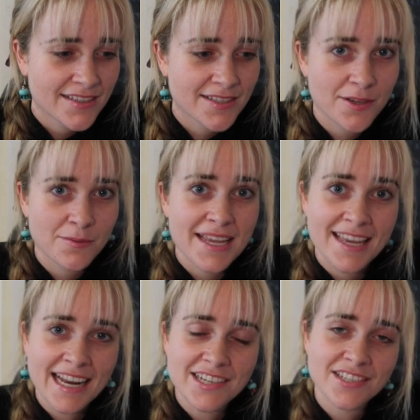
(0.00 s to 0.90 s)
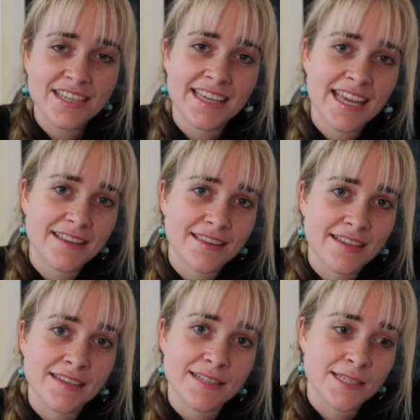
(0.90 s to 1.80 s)
So we can actually get
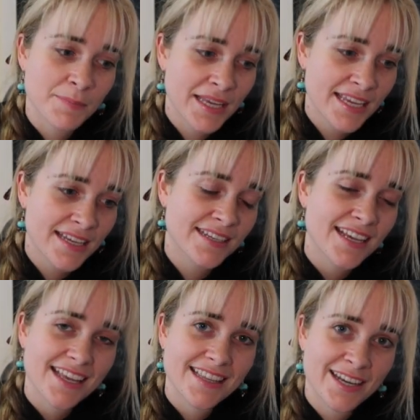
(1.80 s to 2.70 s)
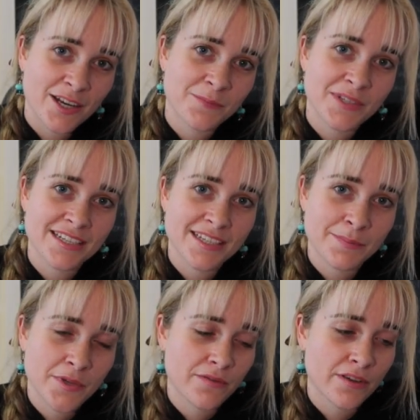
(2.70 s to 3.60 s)
the speed that an object
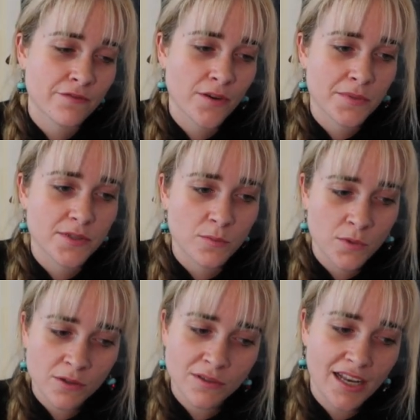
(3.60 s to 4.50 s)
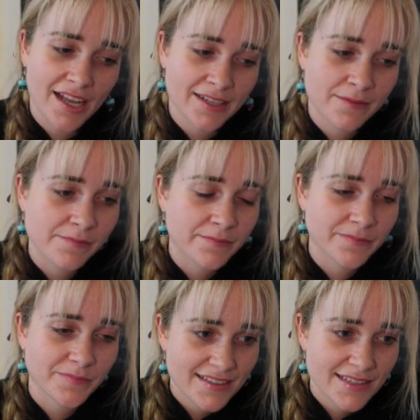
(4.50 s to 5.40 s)
is moving from its world line.
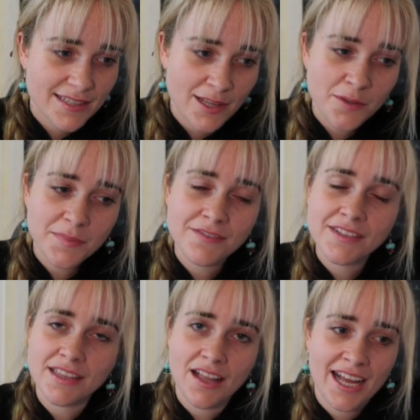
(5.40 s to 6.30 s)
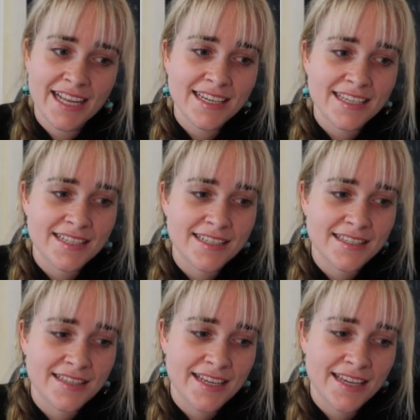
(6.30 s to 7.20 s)
Slope of a line
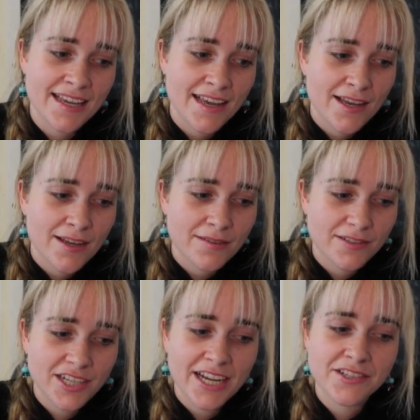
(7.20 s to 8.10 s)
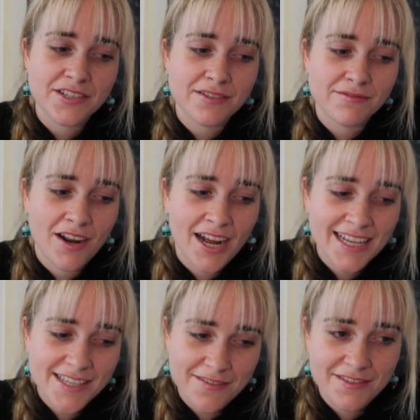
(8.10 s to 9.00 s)
is the change in the
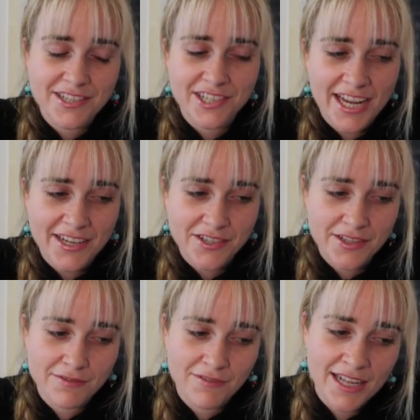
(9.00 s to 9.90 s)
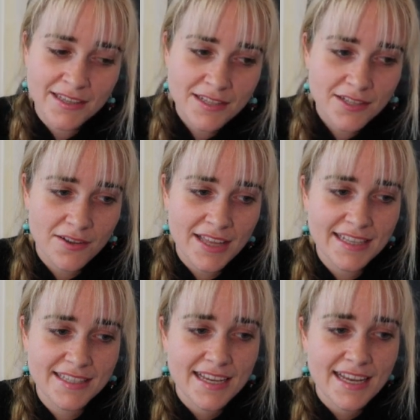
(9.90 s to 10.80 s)
rise over the change in the run, so
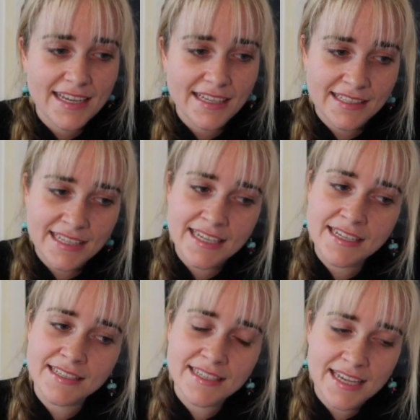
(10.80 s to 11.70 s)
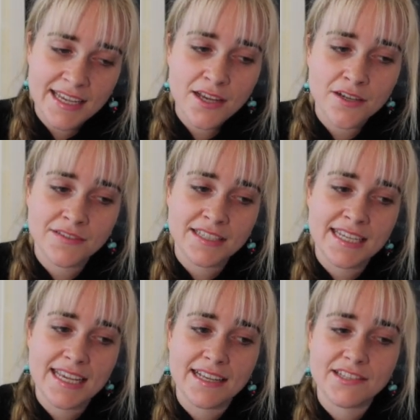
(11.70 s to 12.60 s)
that's dt over
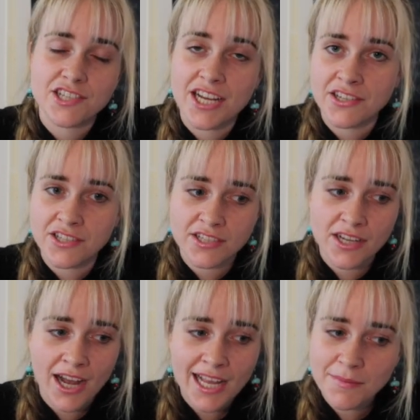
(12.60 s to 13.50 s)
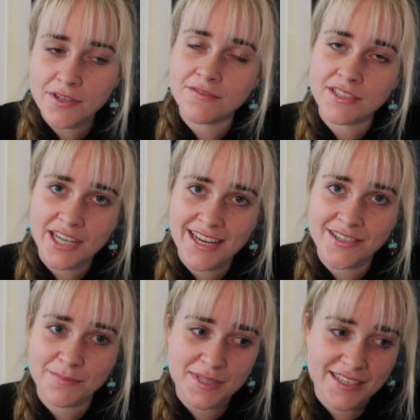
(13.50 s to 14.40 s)
dx, change in time over
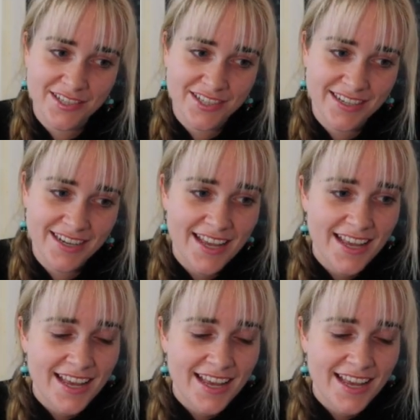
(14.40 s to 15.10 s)
change in position.